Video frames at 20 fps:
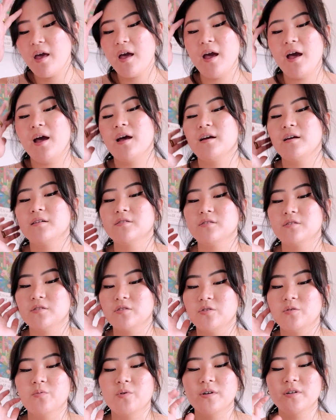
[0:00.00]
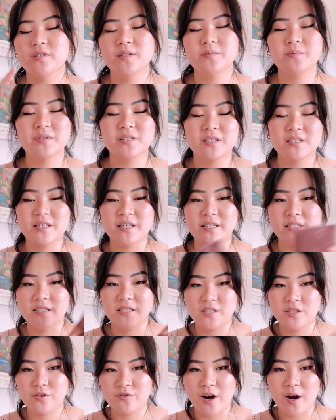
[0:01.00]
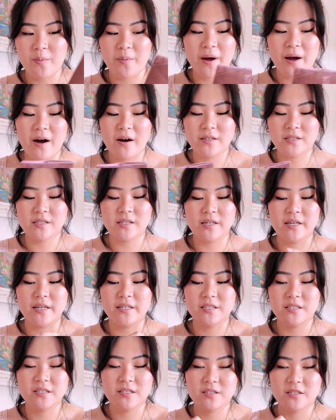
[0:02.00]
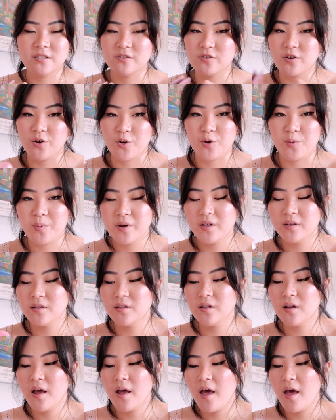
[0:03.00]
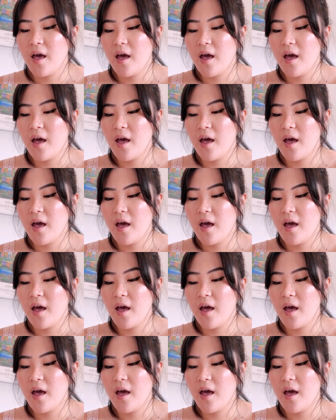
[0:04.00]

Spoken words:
and you want something that's easy to grab out and easy to just open.